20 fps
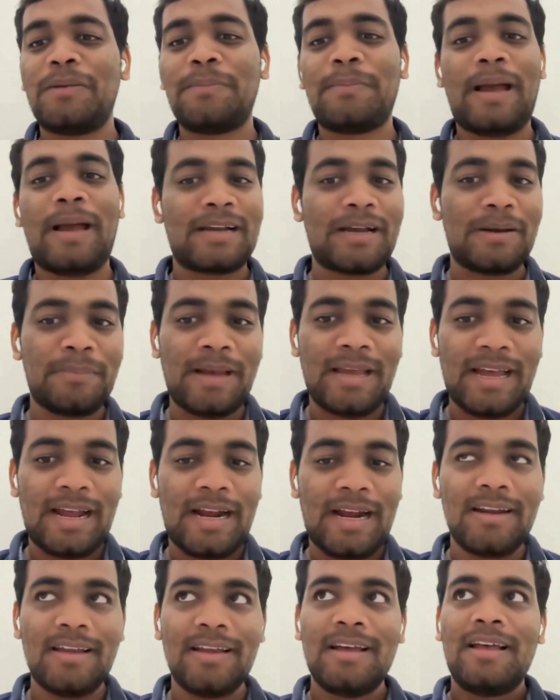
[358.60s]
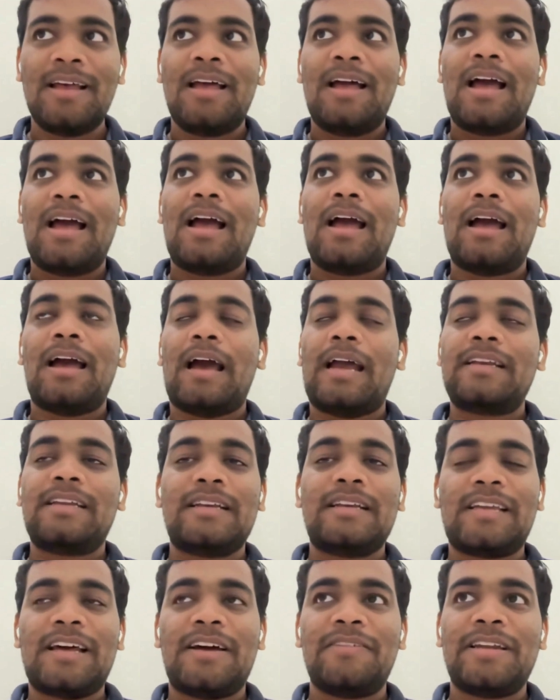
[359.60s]
backup I had. I
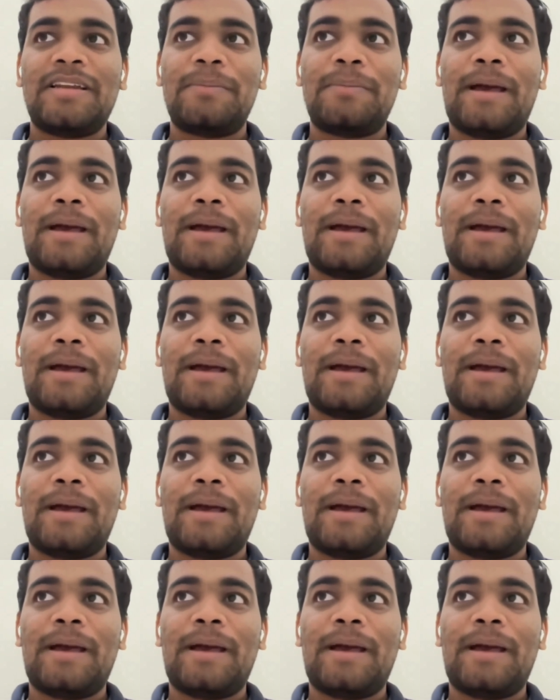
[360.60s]
didn't have any